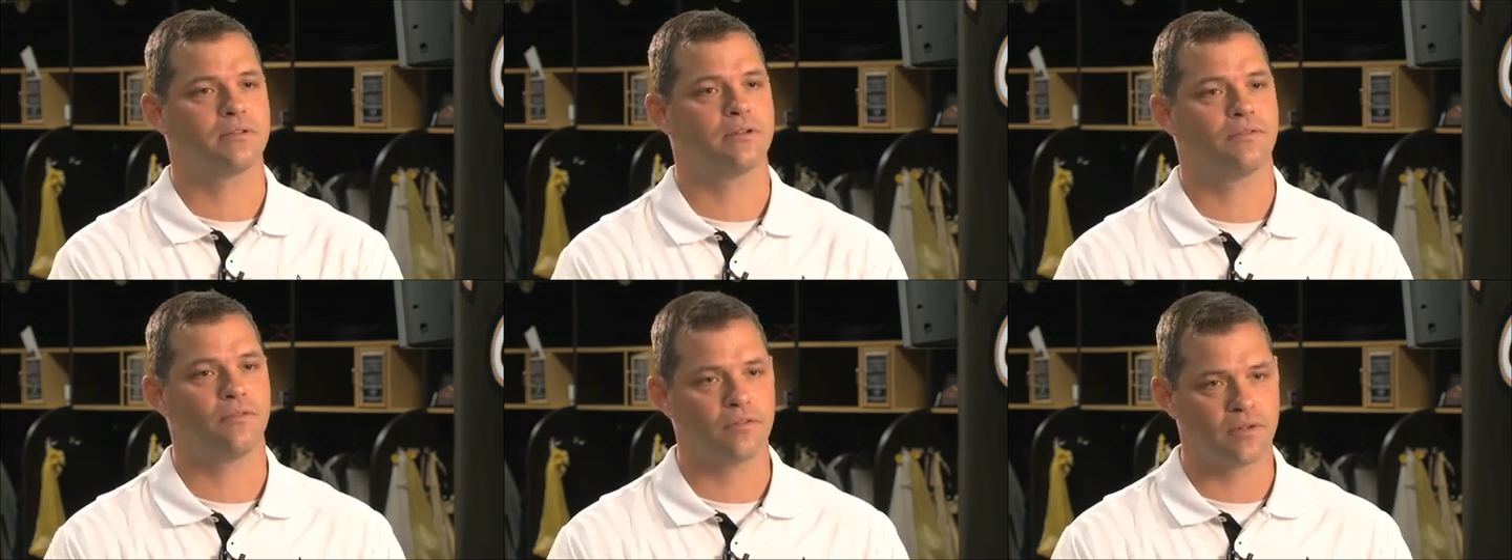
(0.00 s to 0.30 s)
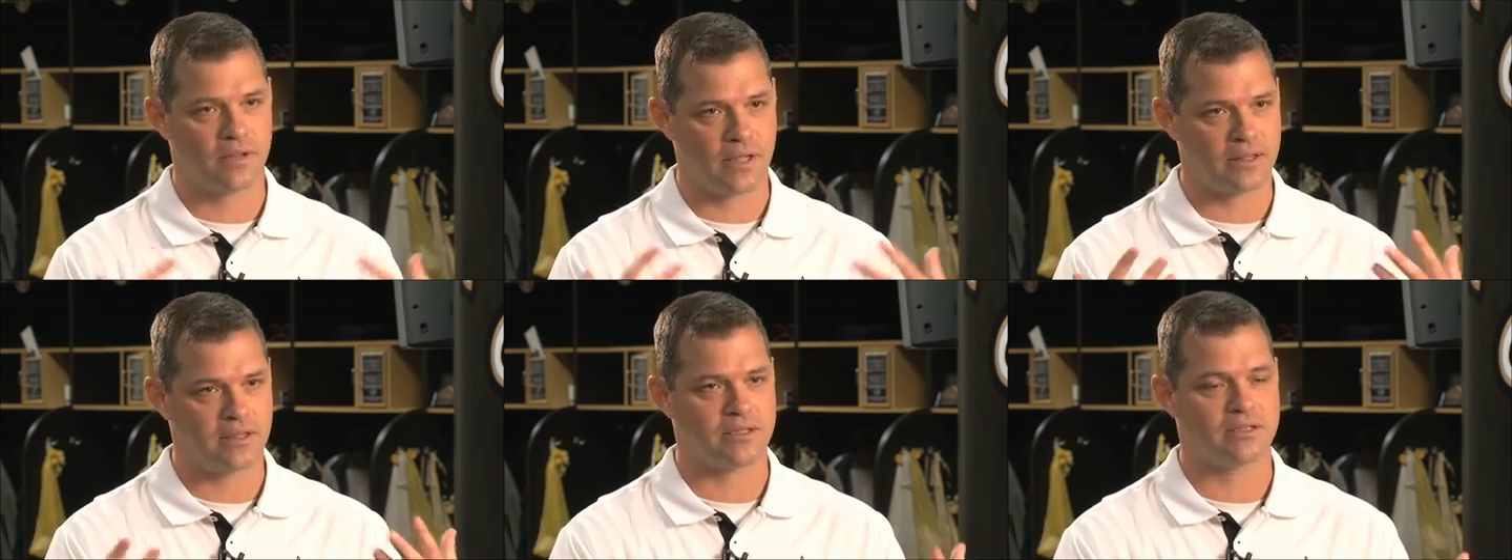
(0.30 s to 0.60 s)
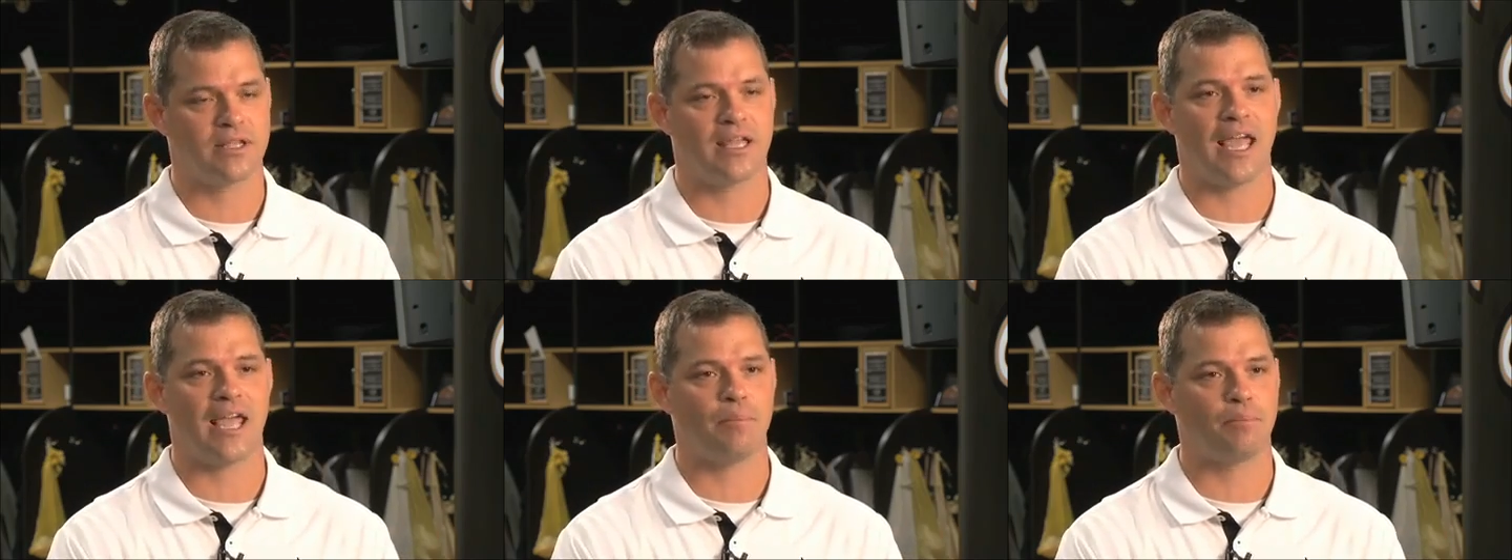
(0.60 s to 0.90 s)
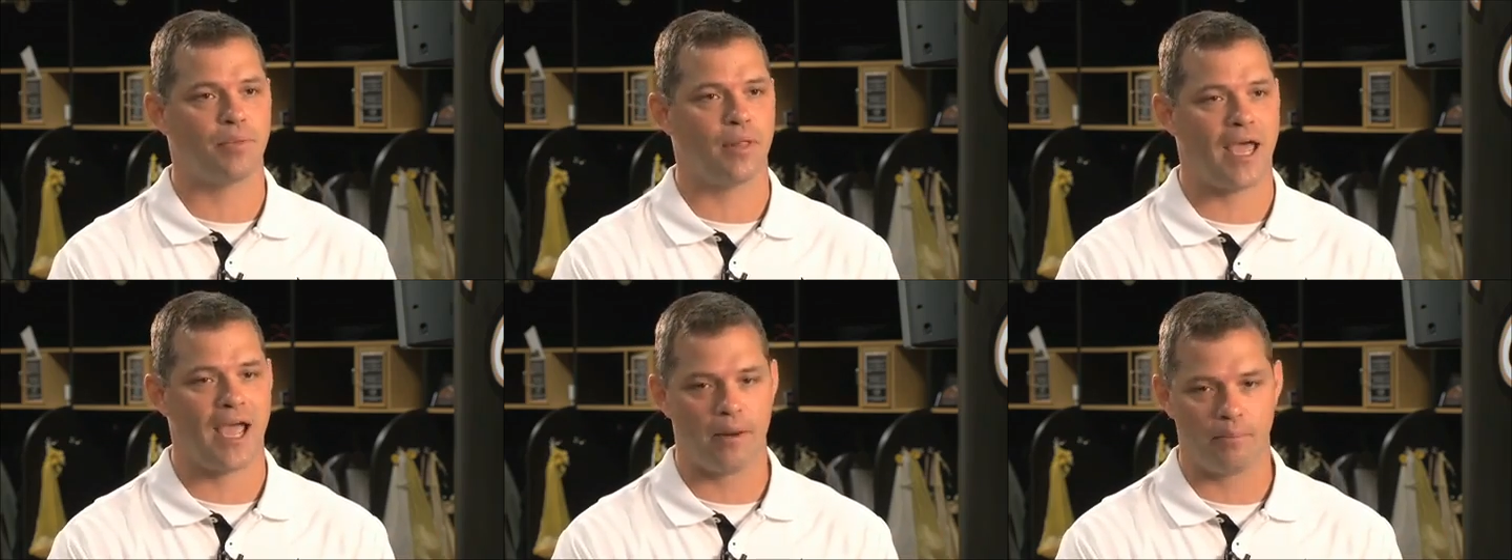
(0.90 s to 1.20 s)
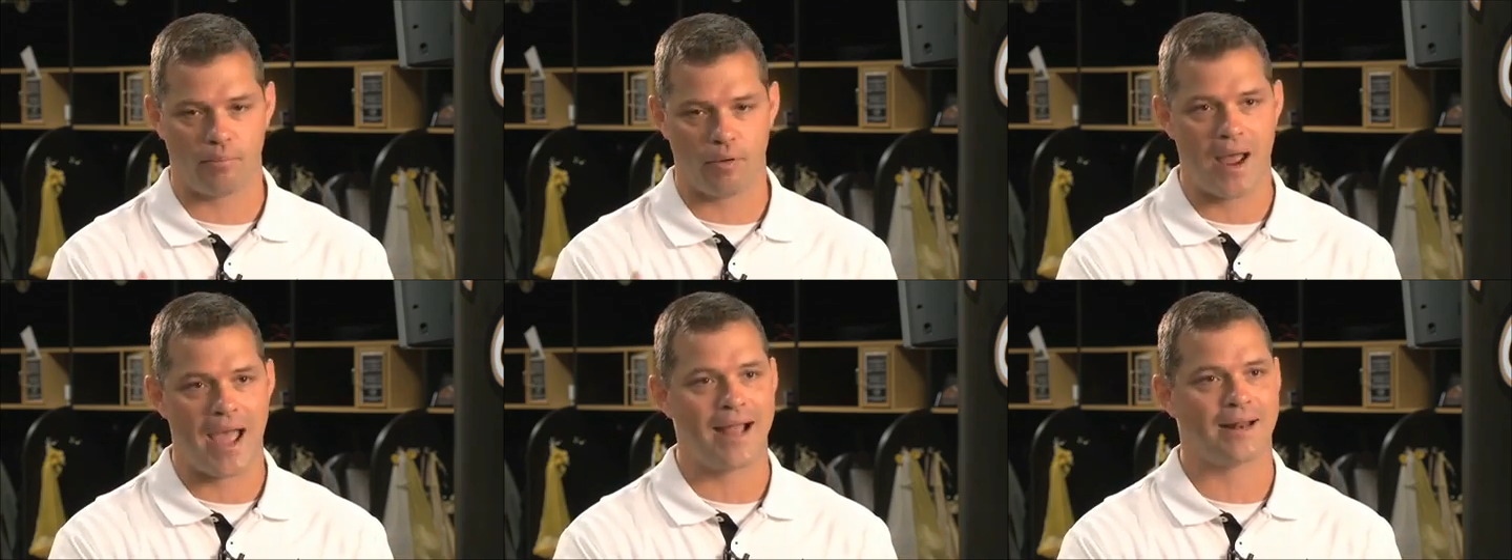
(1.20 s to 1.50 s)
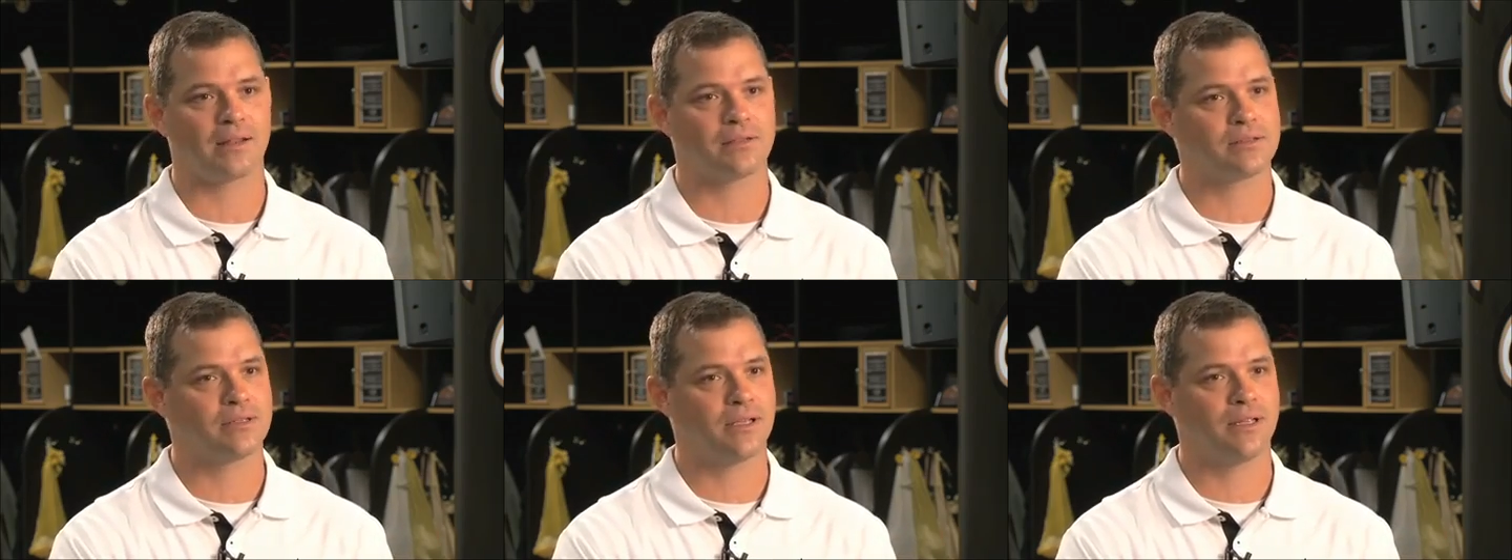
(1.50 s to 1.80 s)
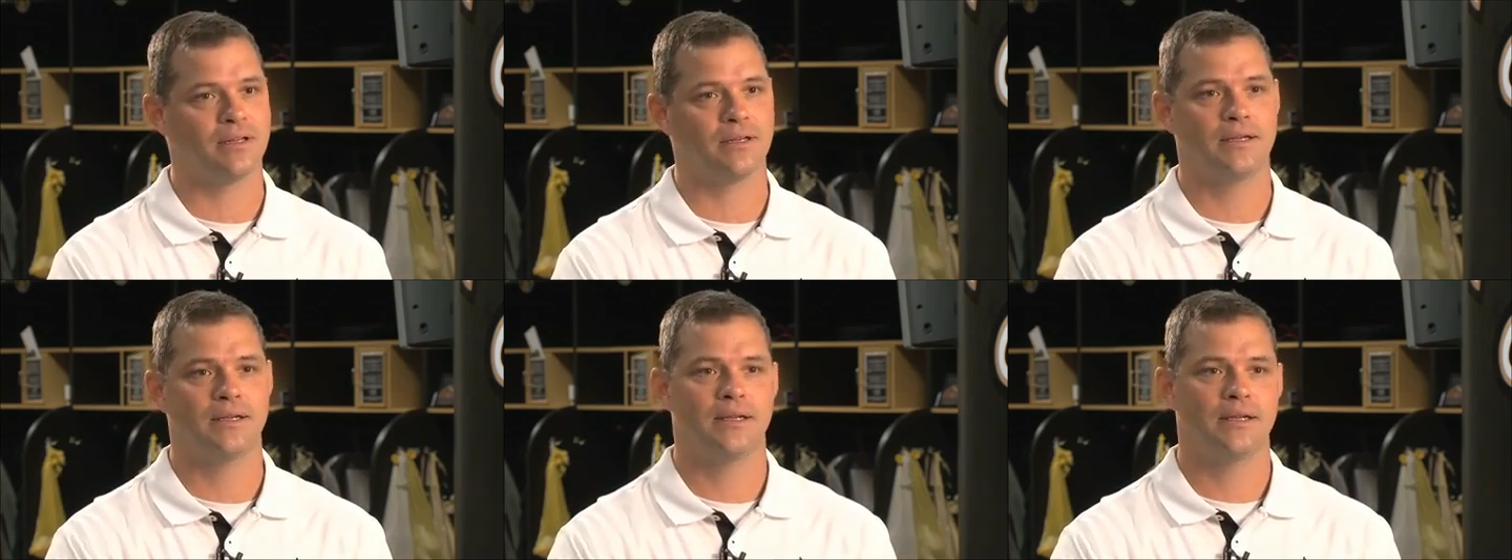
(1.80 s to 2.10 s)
to get this game plan, practice it,